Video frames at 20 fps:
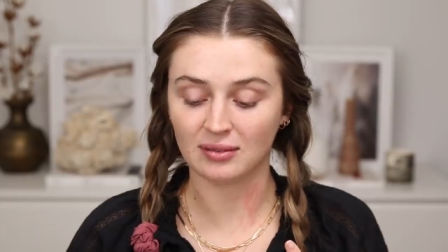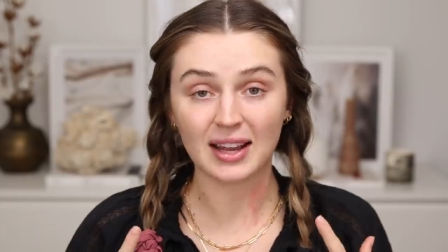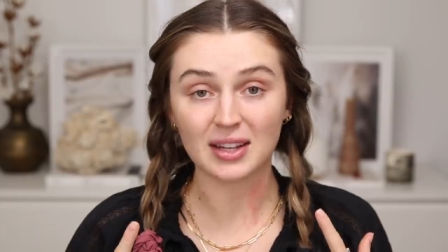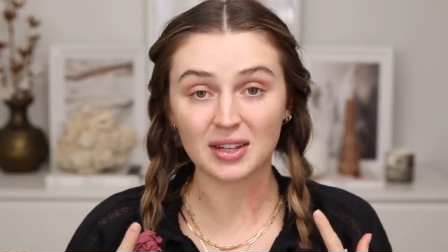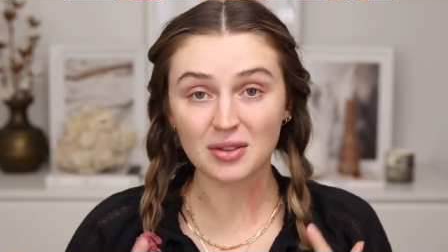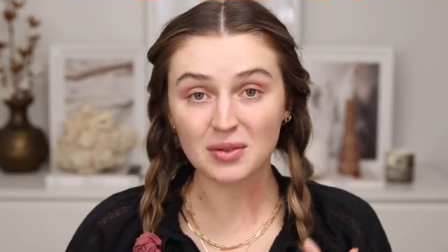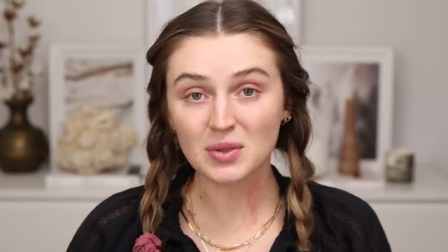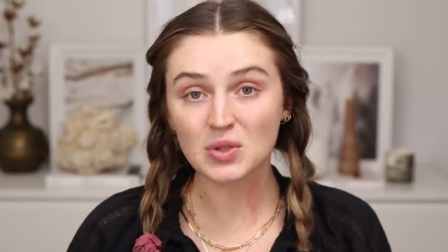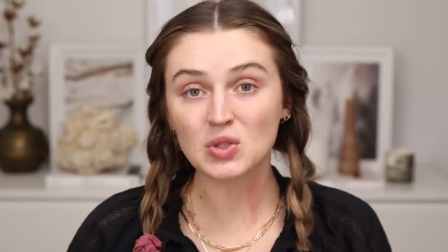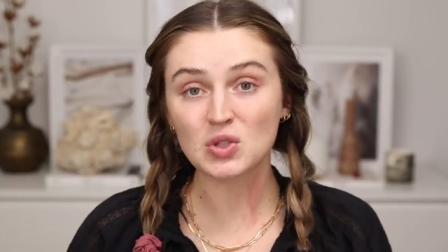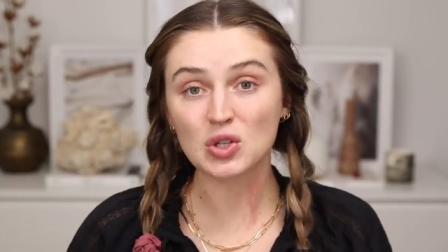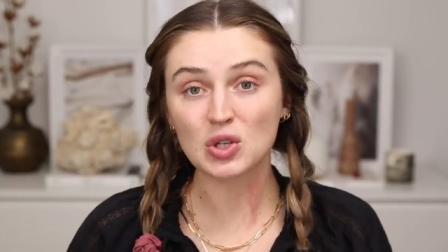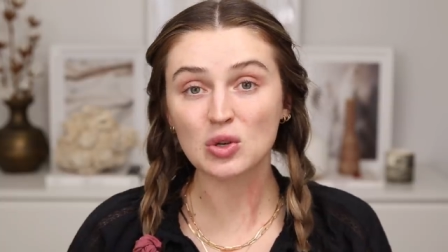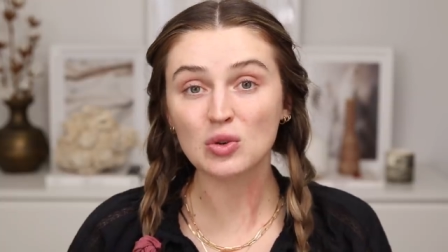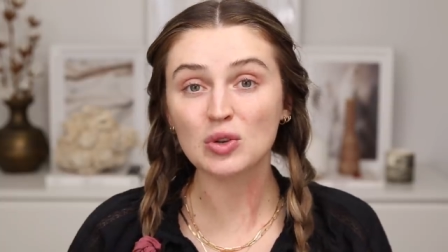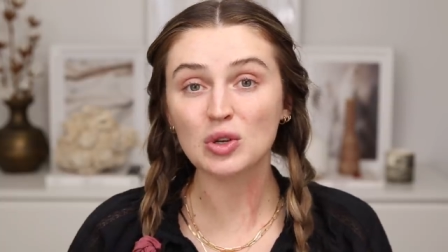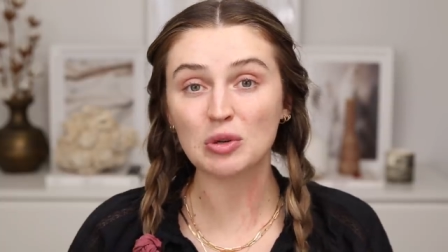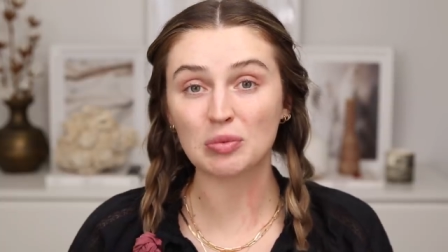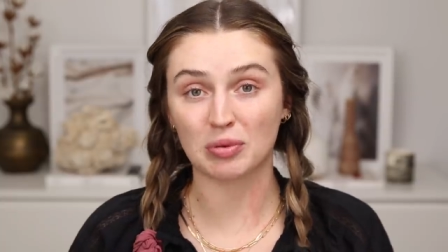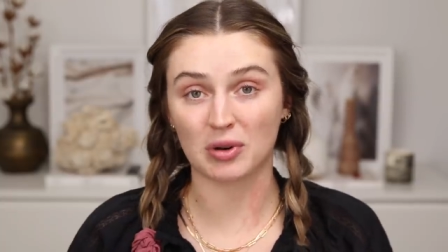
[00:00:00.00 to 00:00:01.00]
I used
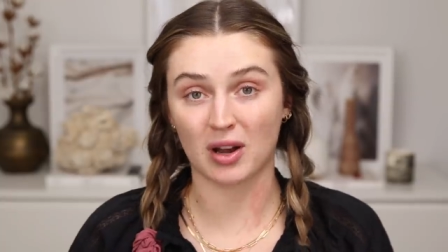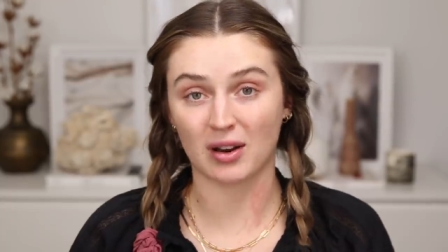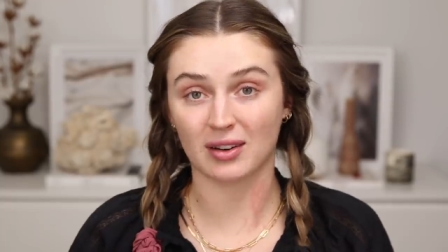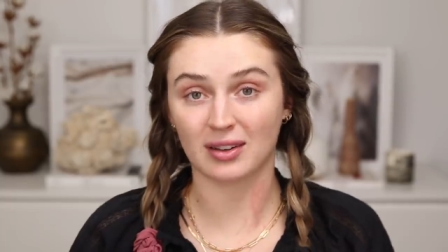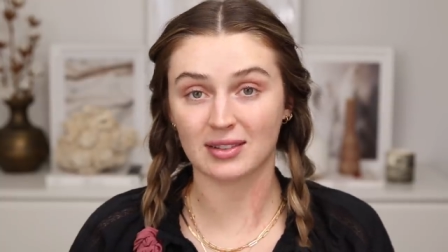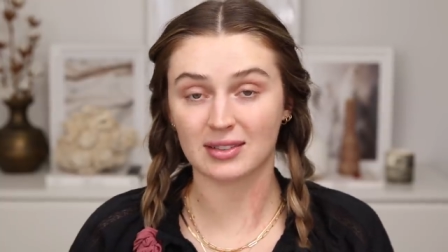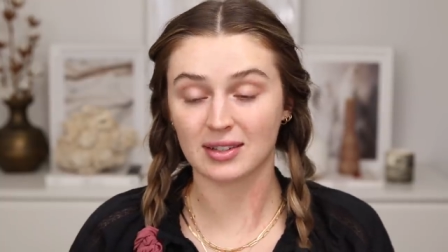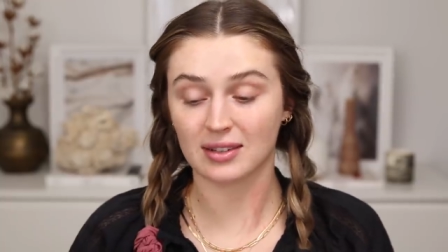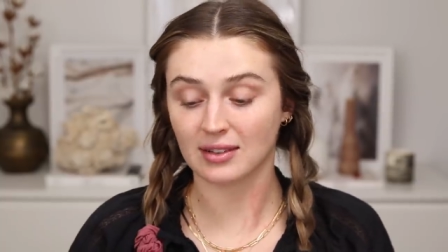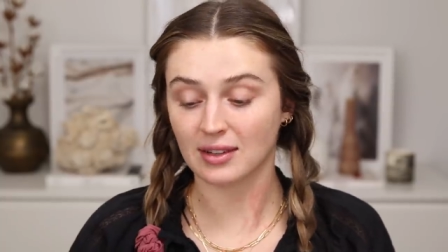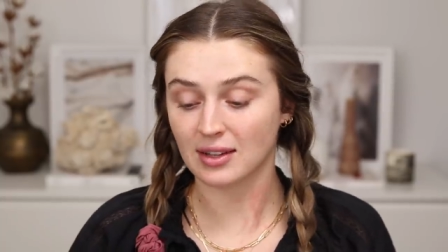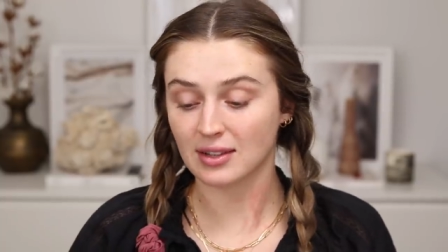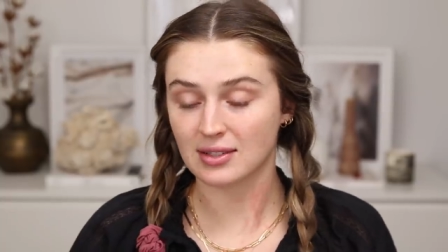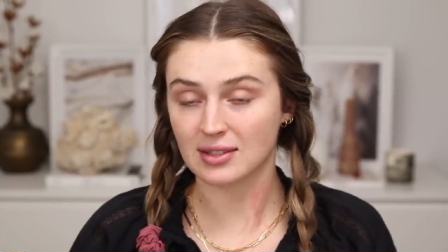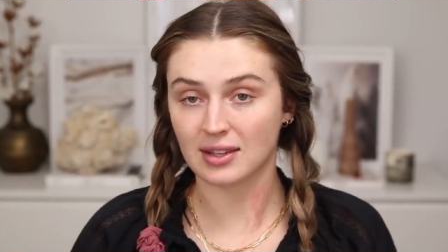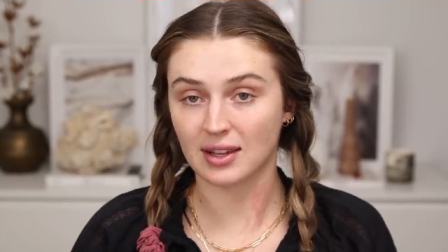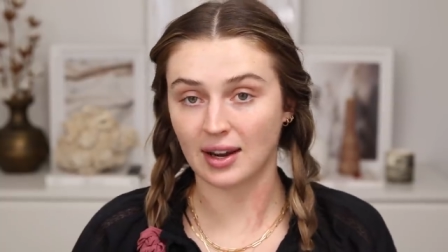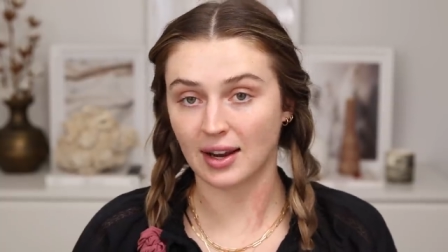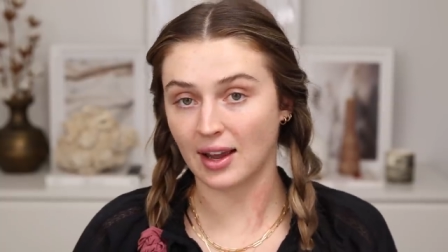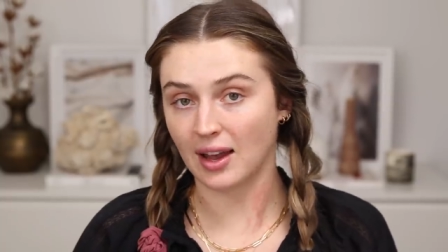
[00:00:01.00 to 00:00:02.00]
two new products in this
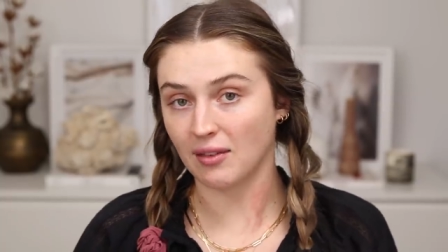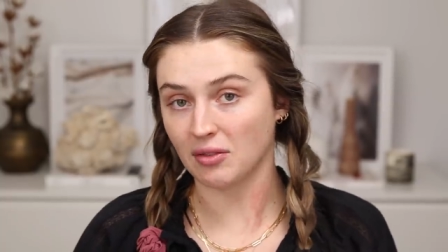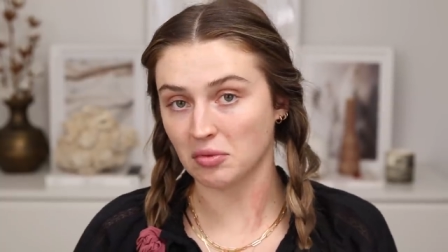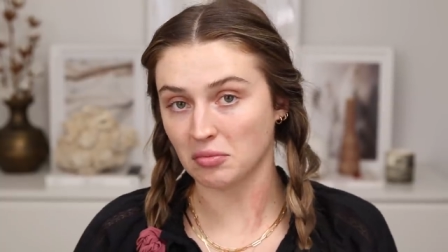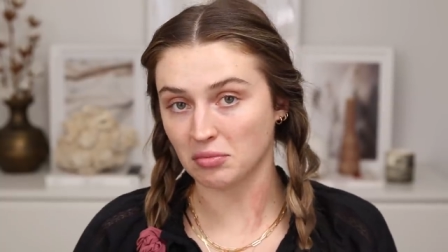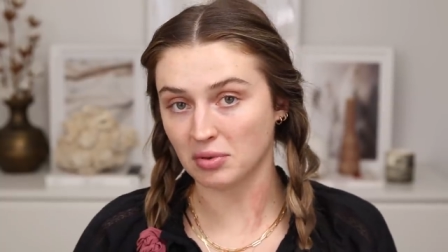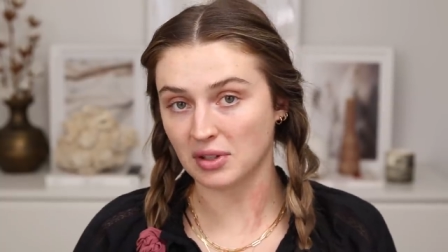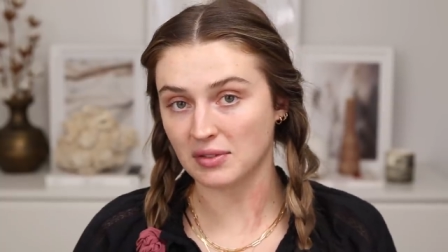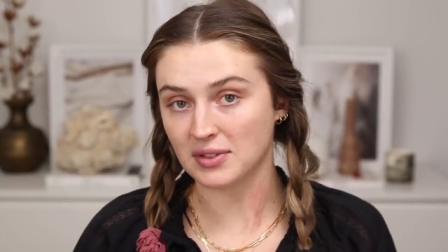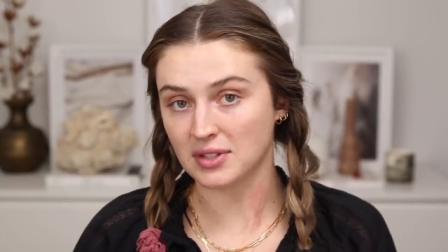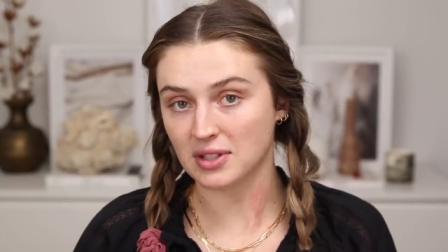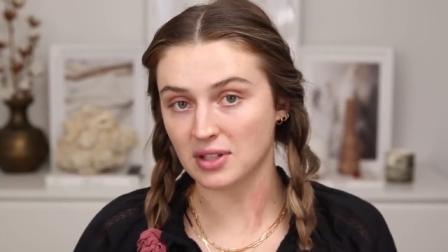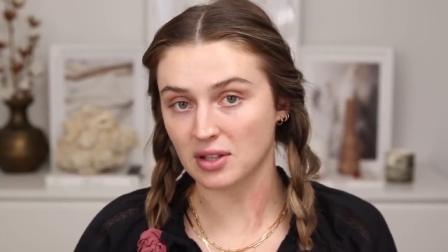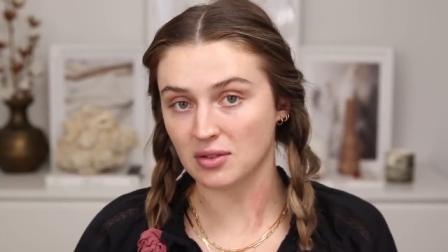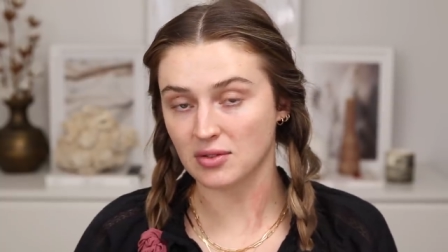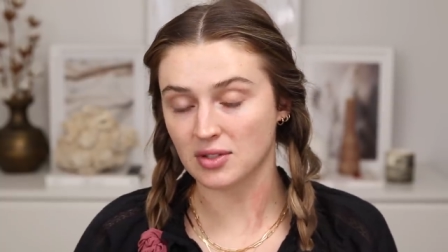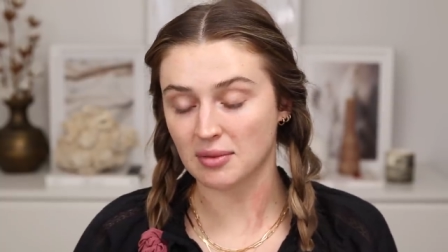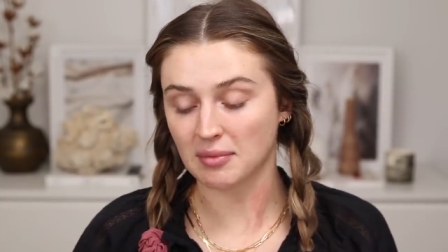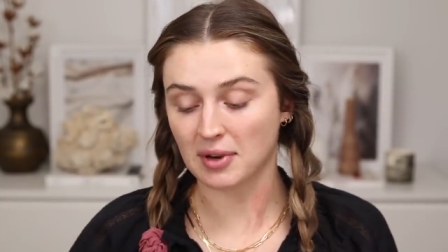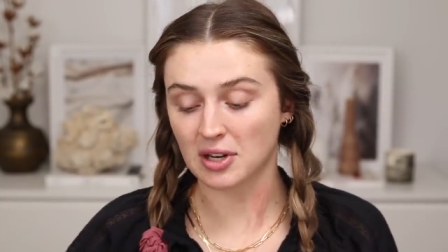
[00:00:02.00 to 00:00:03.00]
that I haven't previously
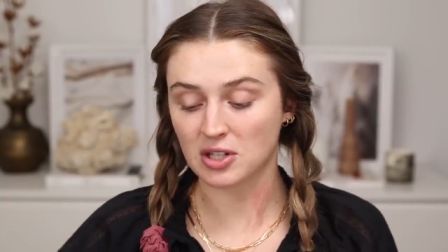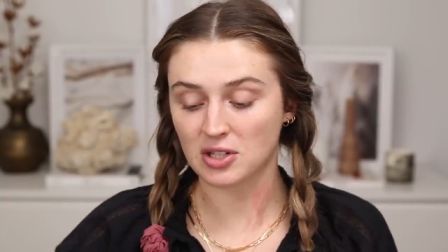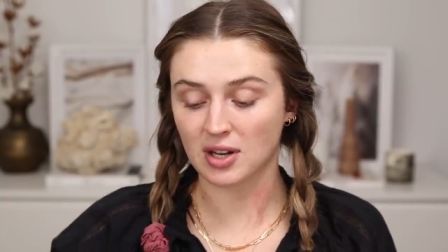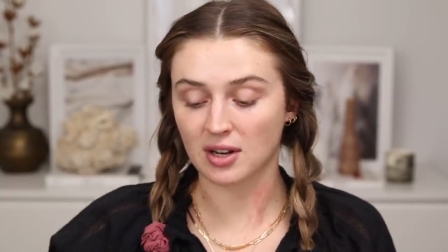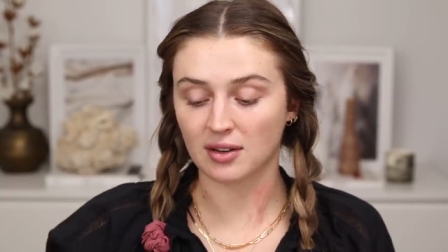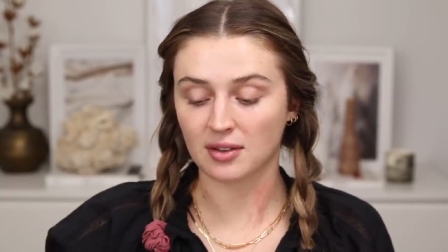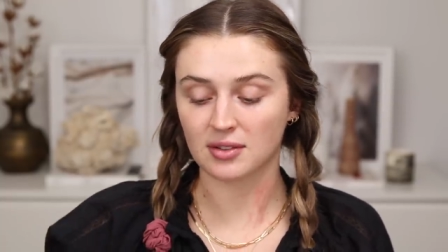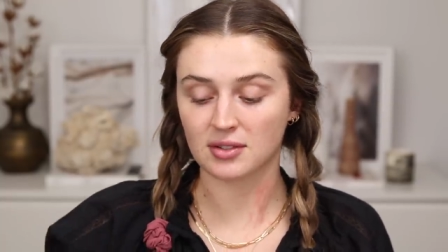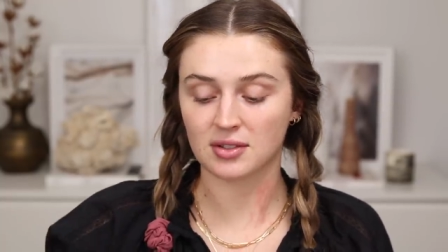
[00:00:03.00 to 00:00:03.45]
used on my channel,